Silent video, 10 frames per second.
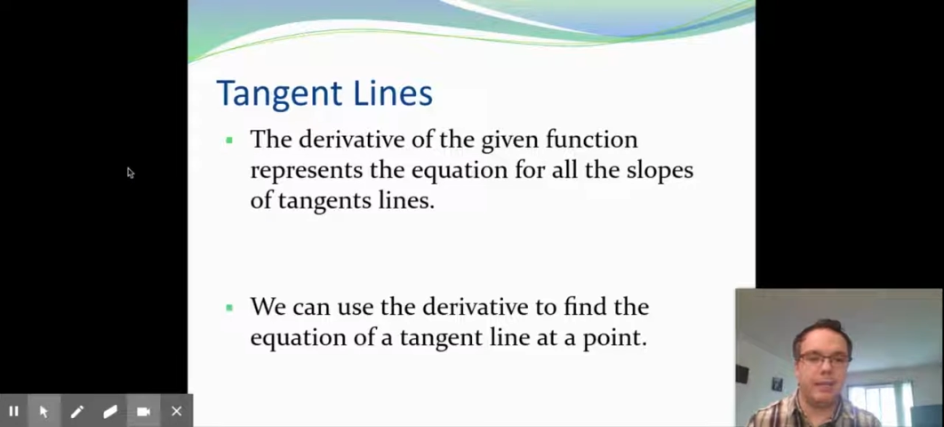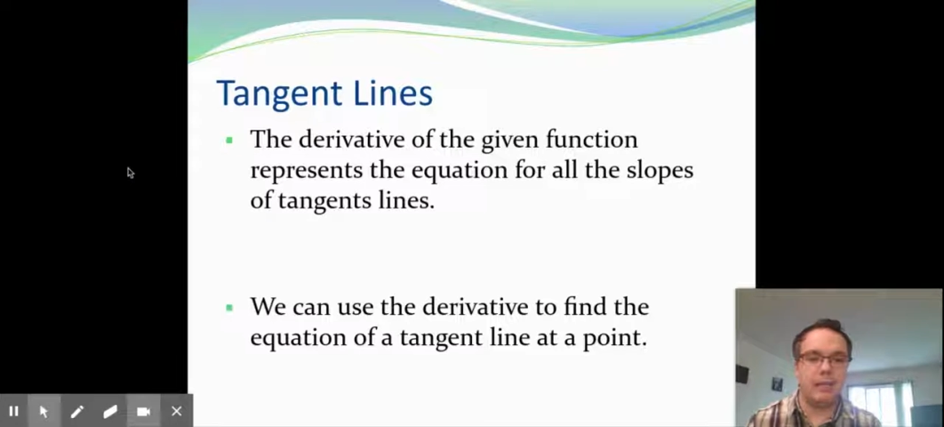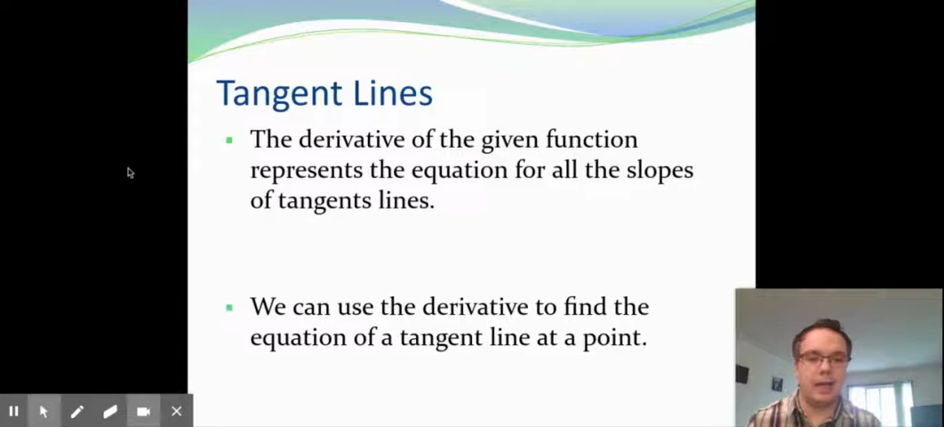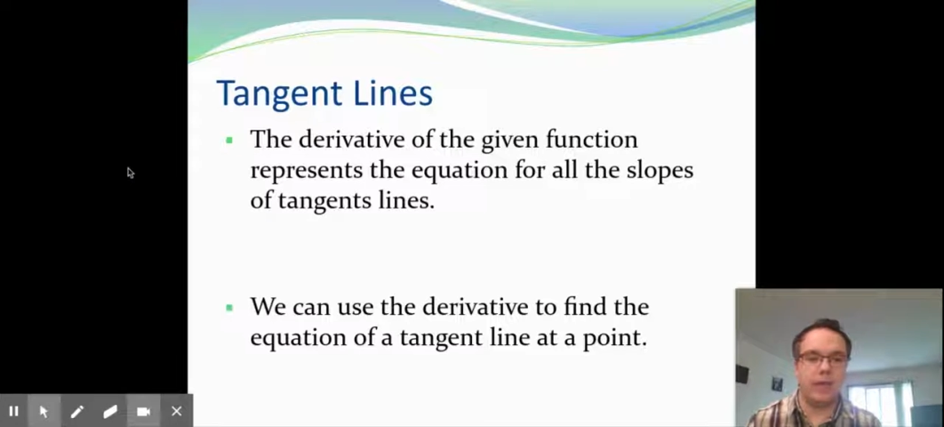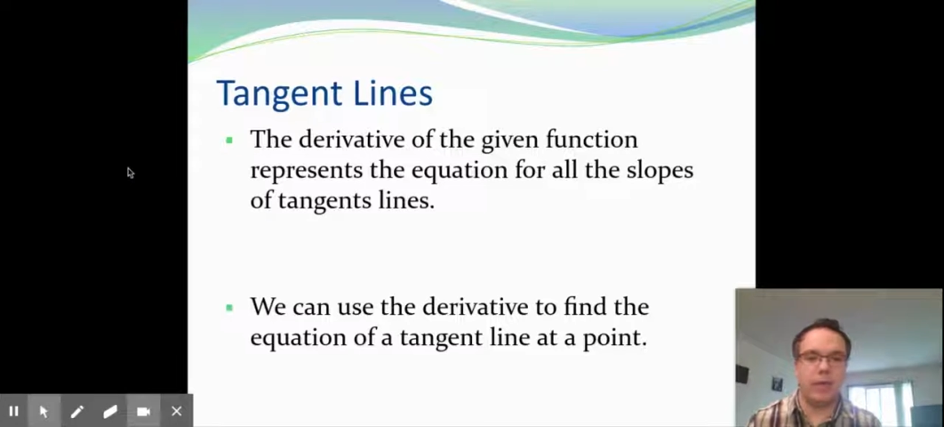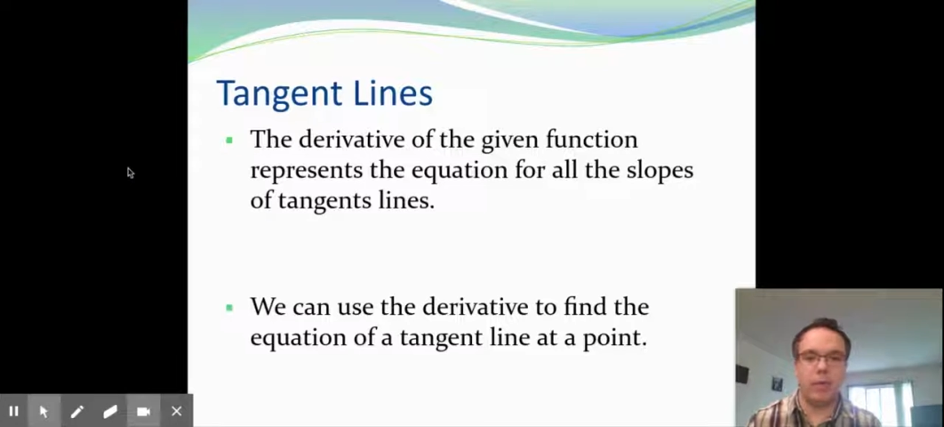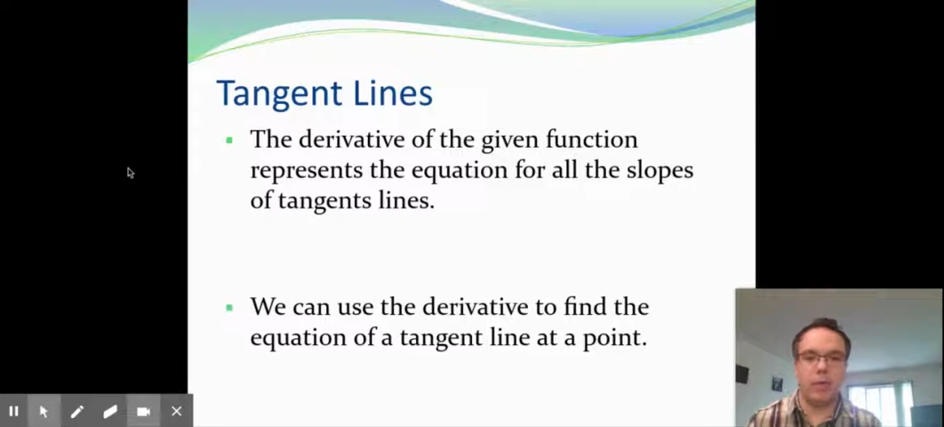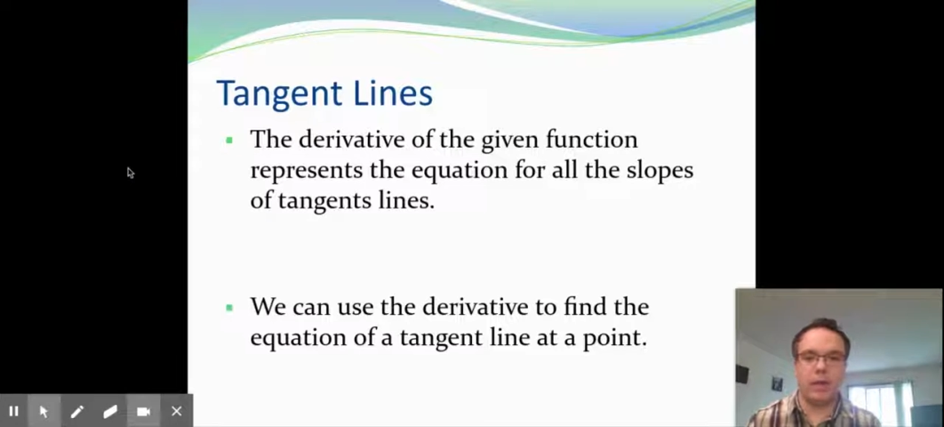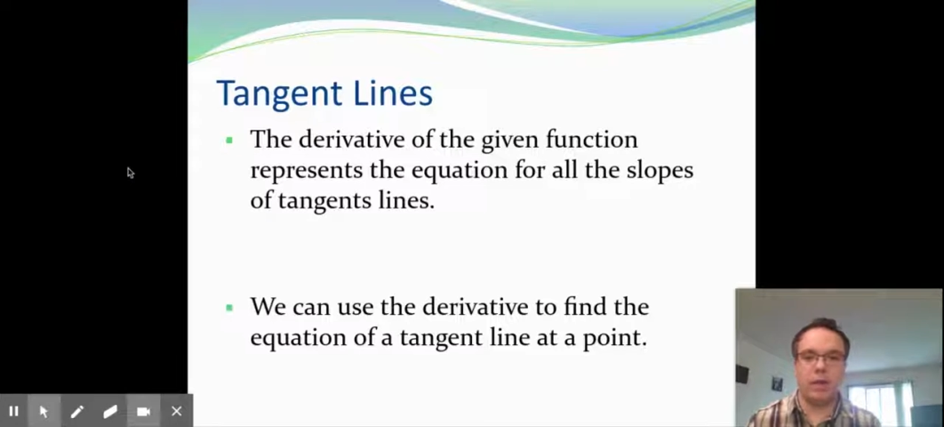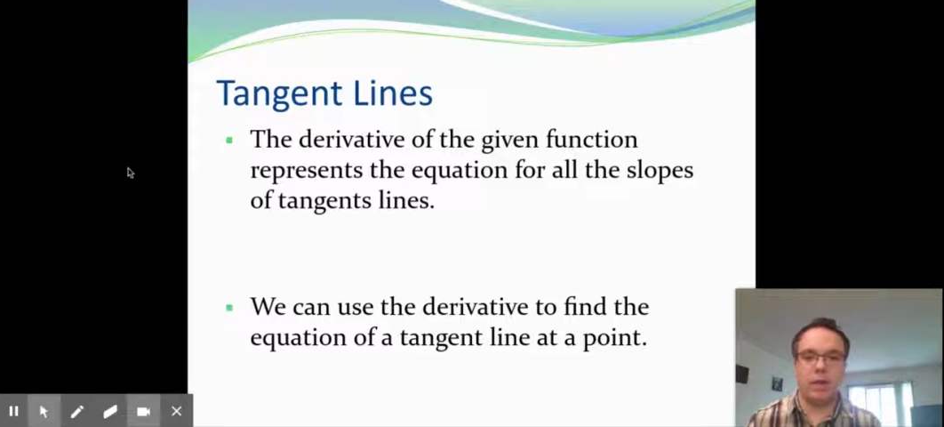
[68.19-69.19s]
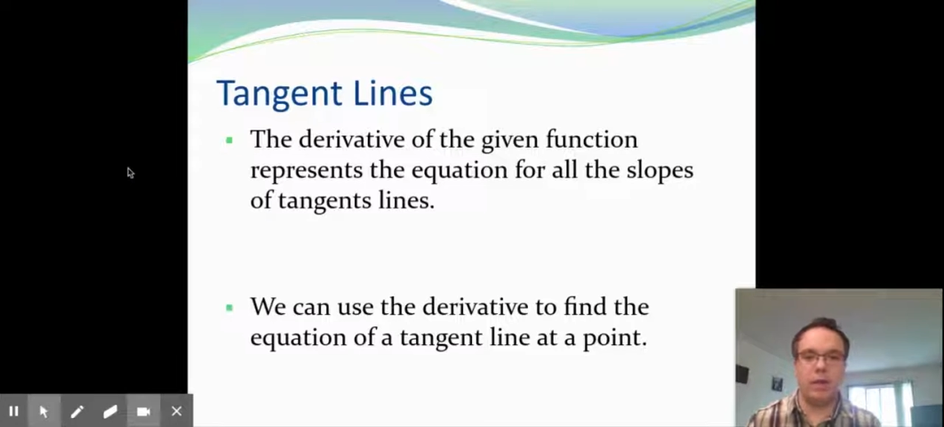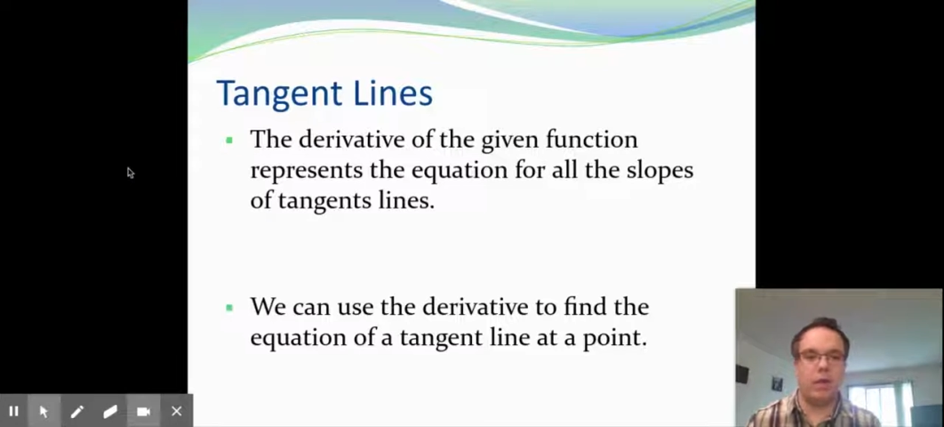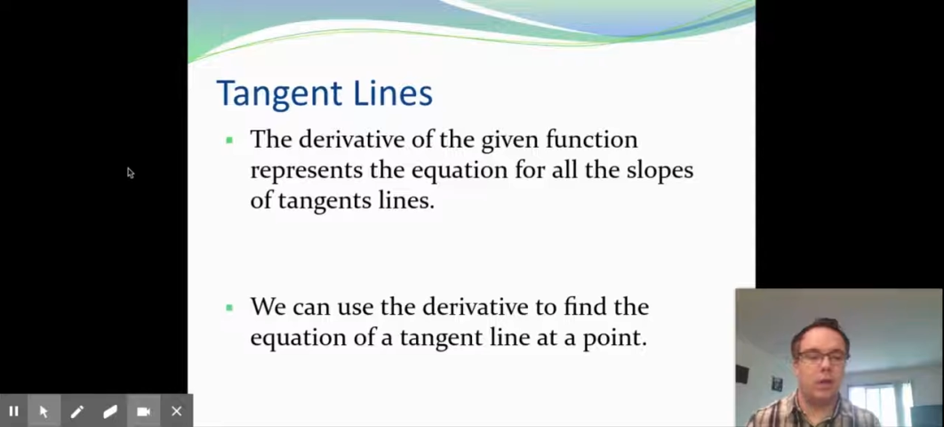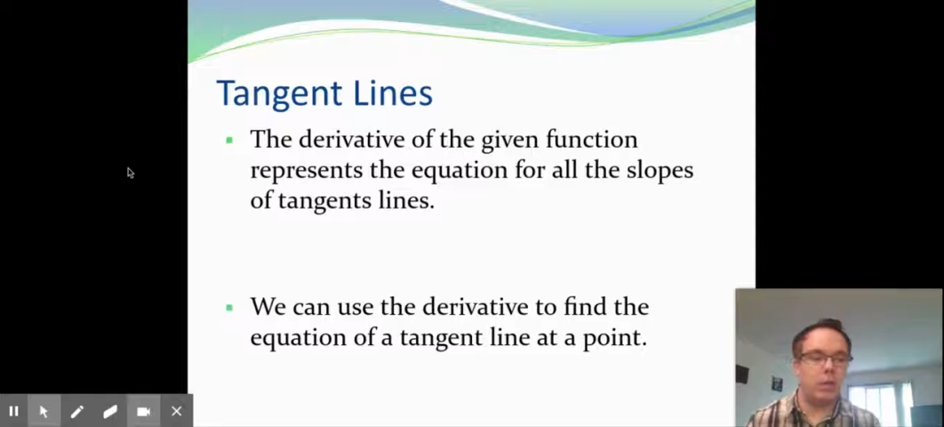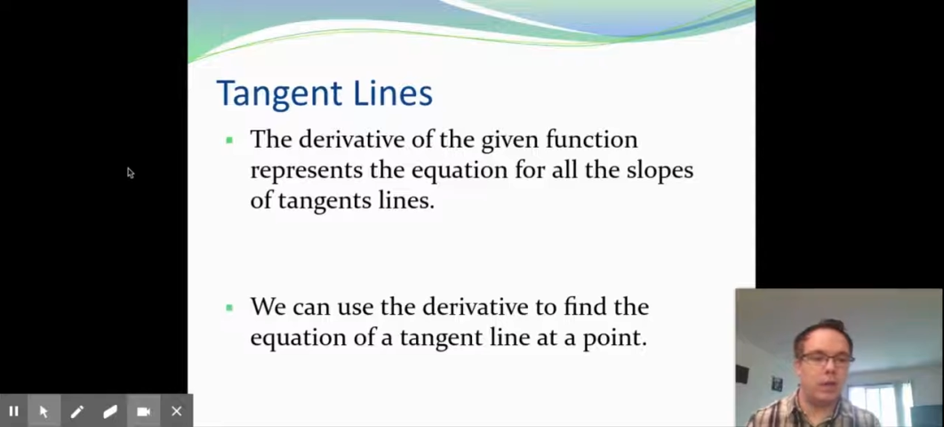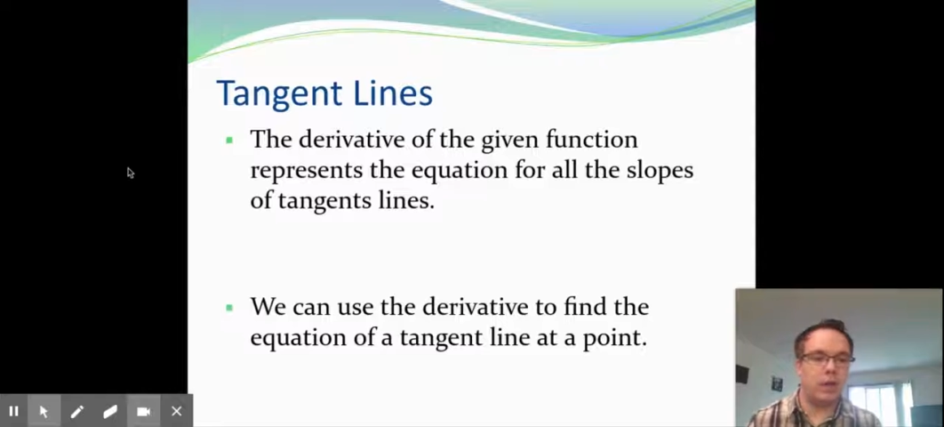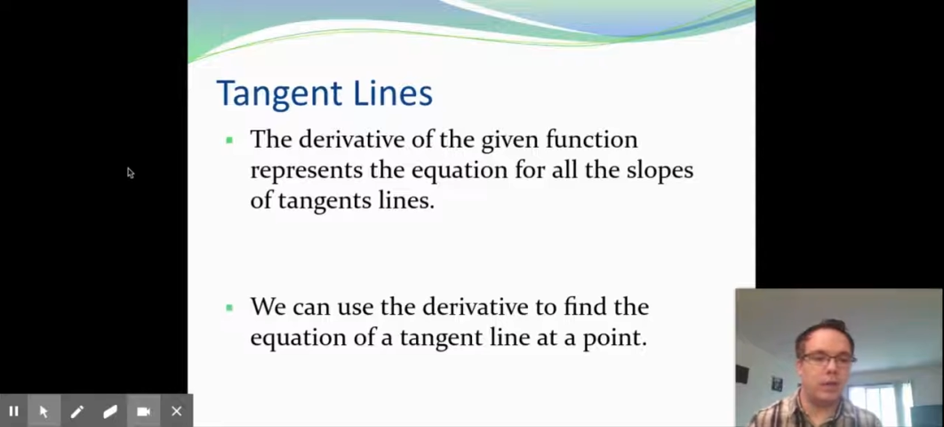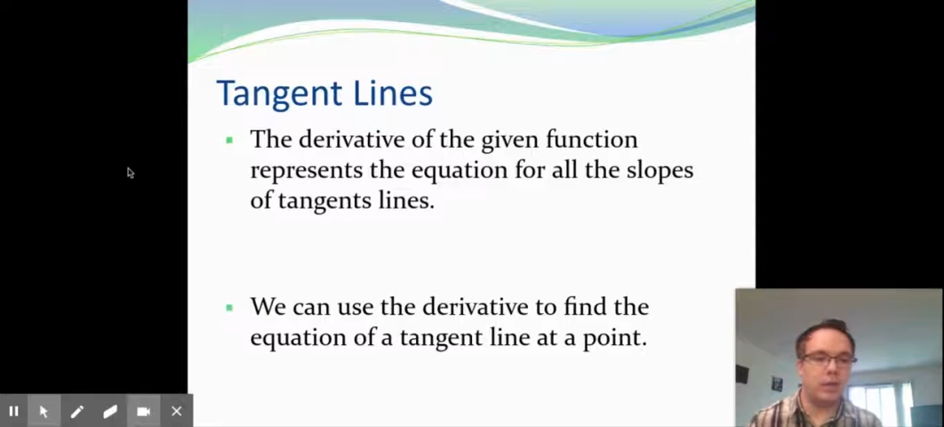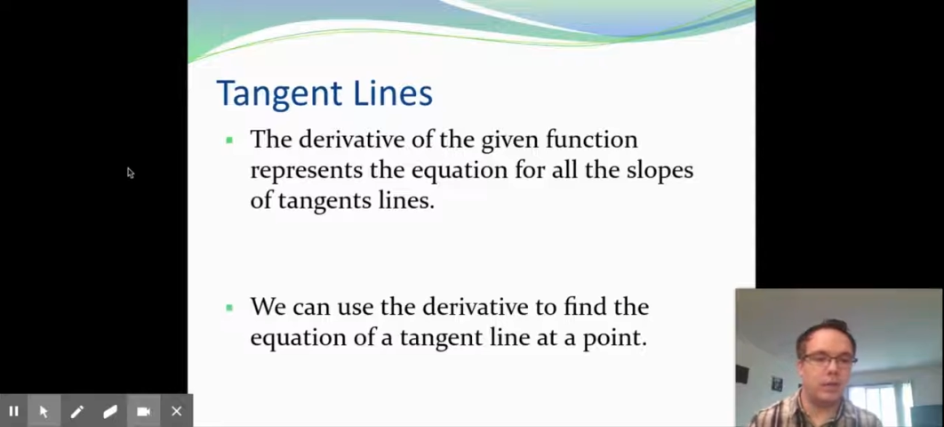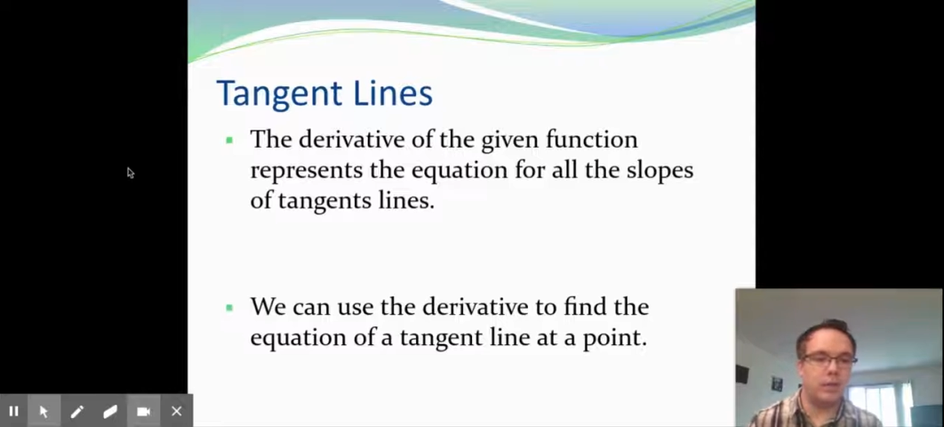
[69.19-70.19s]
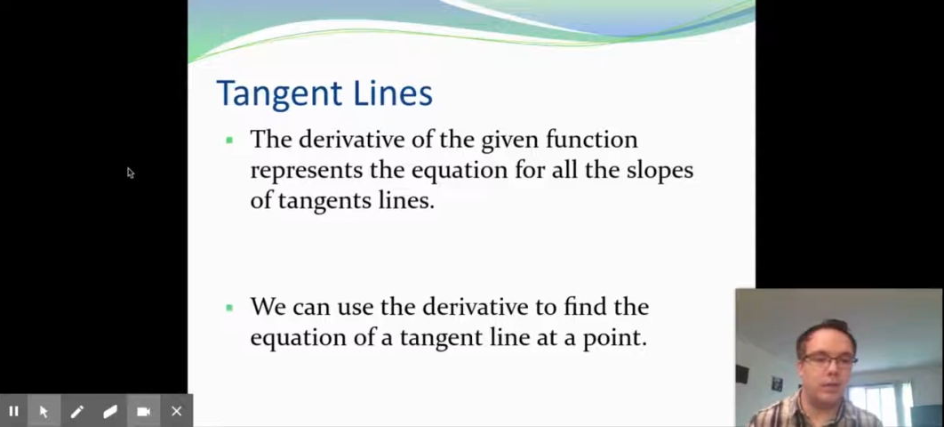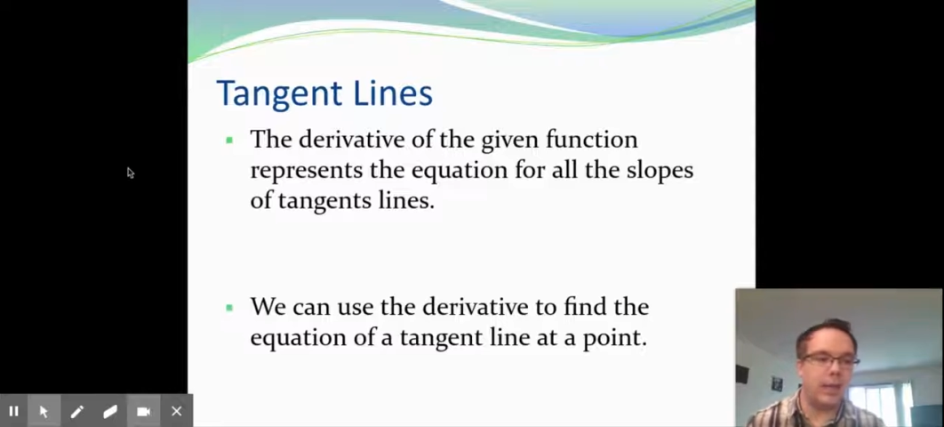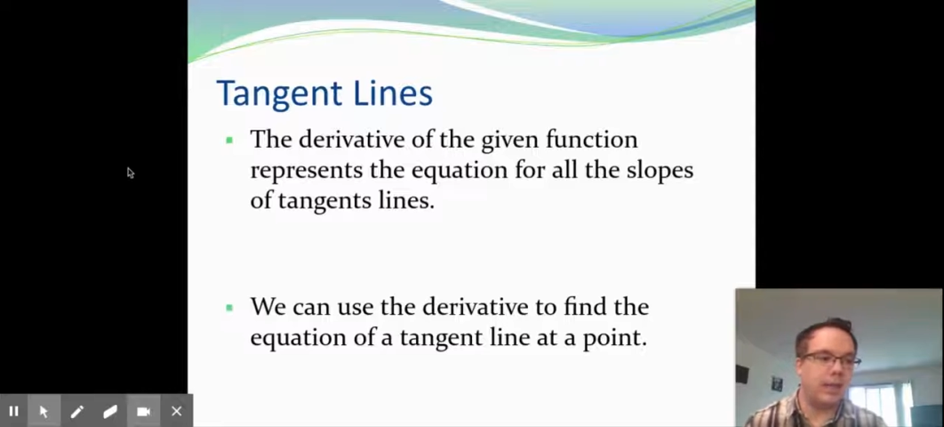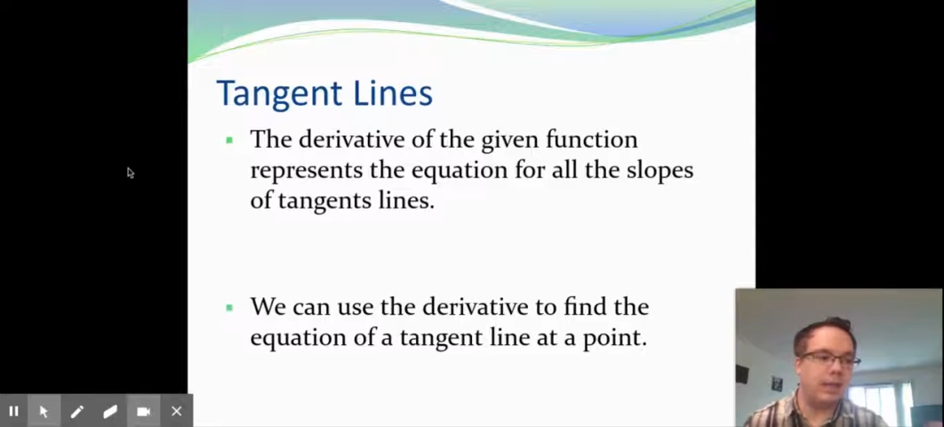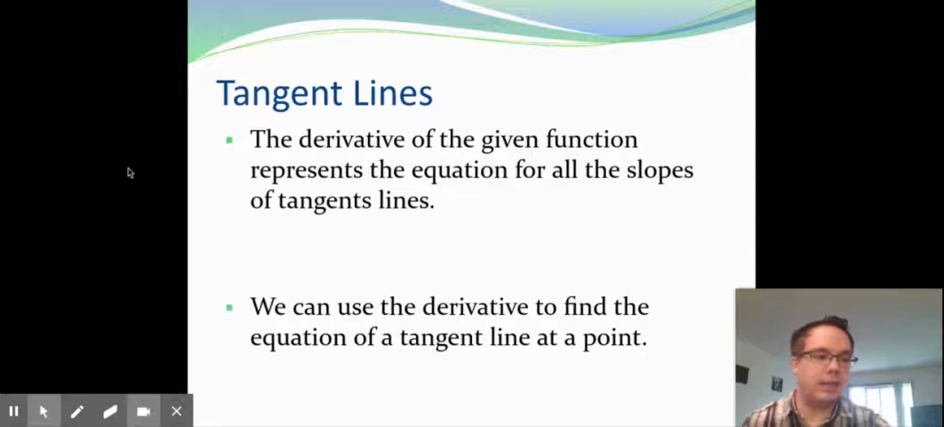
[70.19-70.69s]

Given a point, we are going to find